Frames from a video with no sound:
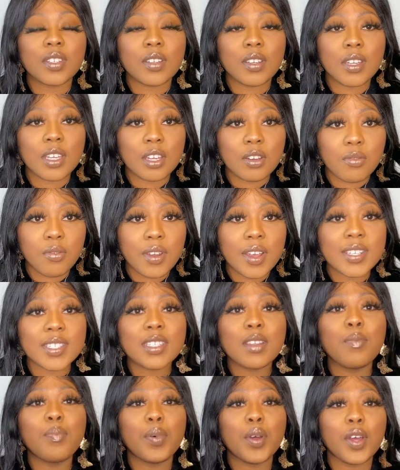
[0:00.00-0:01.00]
increase
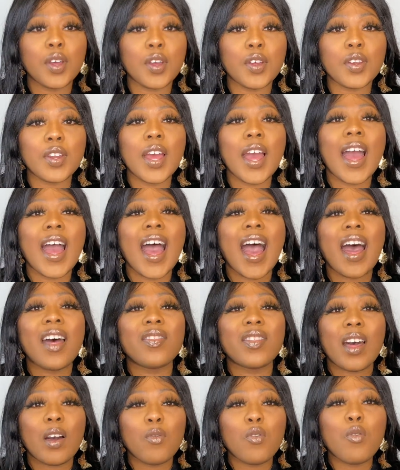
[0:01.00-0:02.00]
the burn, and
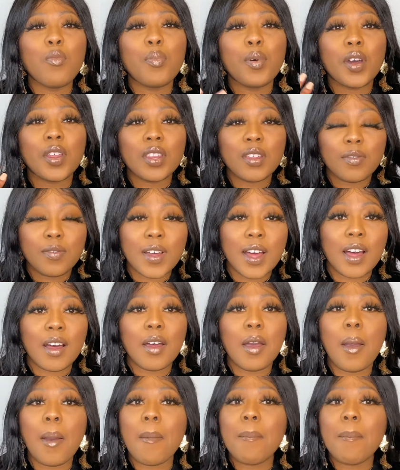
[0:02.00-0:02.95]
that will burn the fat.